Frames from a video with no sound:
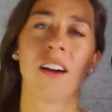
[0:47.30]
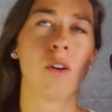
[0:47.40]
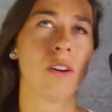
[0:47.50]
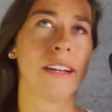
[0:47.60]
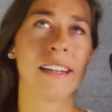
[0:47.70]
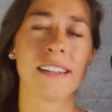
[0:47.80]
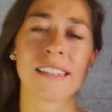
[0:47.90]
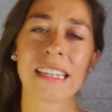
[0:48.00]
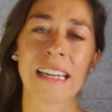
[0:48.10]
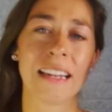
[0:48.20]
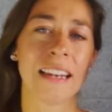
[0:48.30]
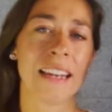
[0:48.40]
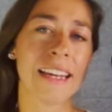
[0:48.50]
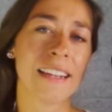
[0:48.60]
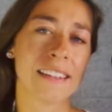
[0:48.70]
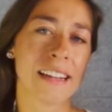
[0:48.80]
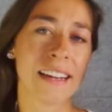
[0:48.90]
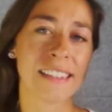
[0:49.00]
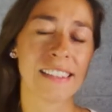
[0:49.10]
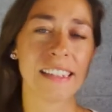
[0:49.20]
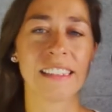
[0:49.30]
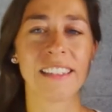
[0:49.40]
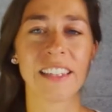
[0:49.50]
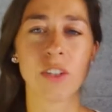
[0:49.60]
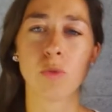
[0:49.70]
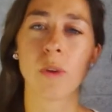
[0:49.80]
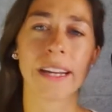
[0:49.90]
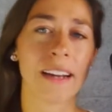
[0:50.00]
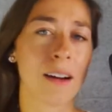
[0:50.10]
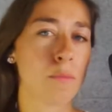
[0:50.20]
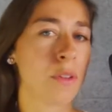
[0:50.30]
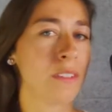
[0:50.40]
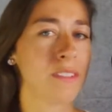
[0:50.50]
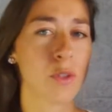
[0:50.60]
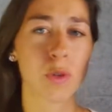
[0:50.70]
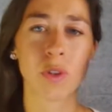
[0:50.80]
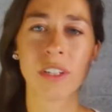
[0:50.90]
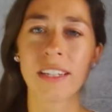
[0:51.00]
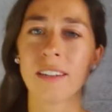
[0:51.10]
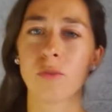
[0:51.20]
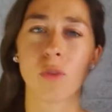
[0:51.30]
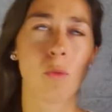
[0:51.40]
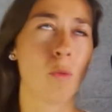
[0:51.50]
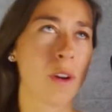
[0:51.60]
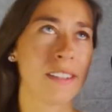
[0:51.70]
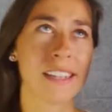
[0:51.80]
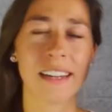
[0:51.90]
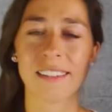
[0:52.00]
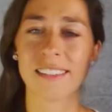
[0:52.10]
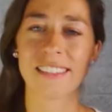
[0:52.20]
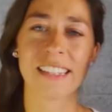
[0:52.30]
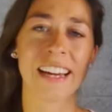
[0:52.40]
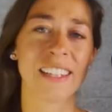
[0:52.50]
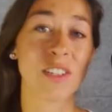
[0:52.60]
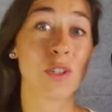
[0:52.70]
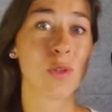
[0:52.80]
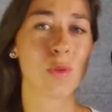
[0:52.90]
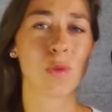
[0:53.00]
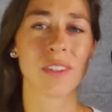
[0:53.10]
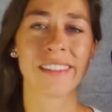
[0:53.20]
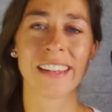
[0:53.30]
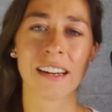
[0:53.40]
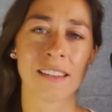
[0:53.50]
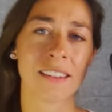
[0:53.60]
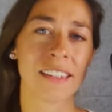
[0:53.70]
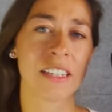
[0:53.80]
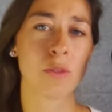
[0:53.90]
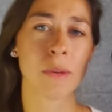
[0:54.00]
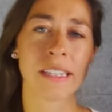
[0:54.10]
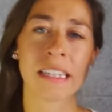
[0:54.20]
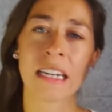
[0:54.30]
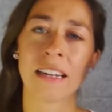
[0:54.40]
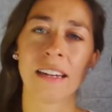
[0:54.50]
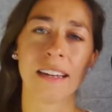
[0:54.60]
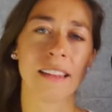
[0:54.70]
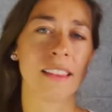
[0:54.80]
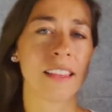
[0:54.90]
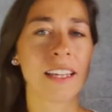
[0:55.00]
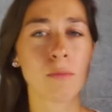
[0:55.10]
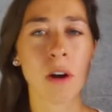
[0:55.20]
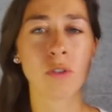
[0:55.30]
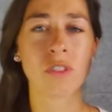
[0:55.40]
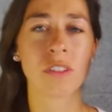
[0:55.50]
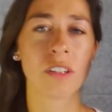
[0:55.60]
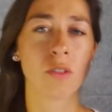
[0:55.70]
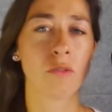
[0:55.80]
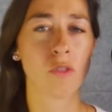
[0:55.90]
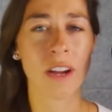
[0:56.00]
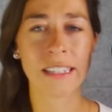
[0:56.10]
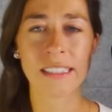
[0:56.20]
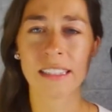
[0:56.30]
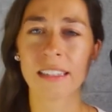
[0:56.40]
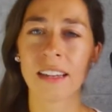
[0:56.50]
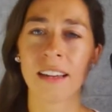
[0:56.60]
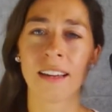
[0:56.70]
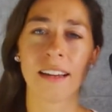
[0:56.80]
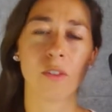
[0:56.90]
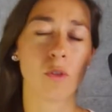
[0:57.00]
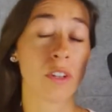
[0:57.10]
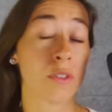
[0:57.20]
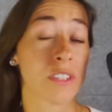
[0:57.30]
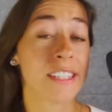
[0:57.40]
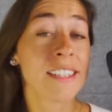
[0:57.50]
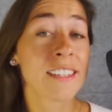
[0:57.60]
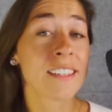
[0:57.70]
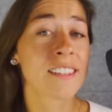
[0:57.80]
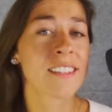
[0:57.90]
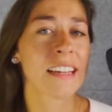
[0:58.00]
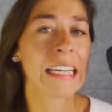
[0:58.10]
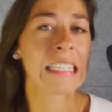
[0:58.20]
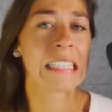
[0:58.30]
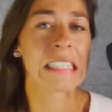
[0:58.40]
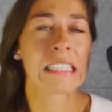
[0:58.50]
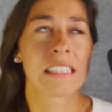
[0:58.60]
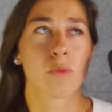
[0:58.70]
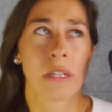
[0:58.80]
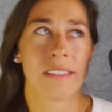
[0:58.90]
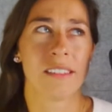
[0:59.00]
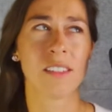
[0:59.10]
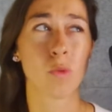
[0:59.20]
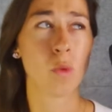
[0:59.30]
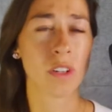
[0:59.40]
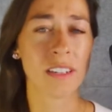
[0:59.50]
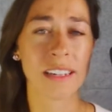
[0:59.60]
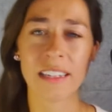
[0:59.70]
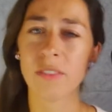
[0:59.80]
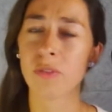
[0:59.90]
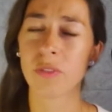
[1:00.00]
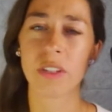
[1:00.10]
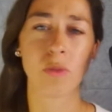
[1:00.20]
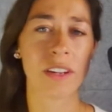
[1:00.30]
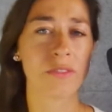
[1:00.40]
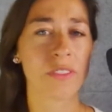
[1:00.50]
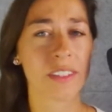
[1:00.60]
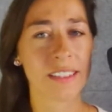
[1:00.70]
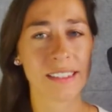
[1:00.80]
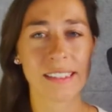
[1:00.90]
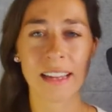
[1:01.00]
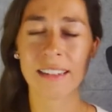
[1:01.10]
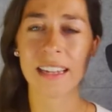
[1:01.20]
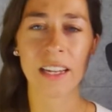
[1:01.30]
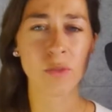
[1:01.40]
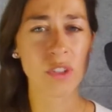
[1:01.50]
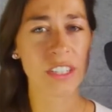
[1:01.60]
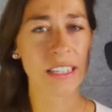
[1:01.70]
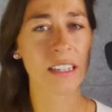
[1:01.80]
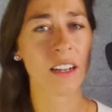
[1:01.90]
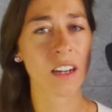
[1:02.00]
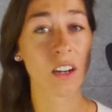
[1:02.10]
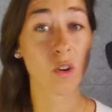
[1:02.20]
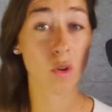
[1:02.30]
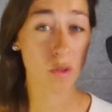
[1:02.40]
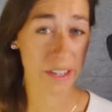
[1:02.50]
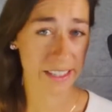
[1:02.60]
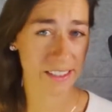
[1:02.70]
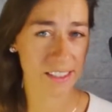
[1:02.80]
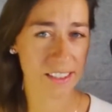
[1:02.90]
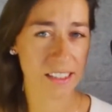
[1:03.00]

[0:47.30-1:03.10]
It is late at night and you wake up turning from one side to the other in your bed and think about your writing or your thesis. And well, you wonder if you have done everything correct.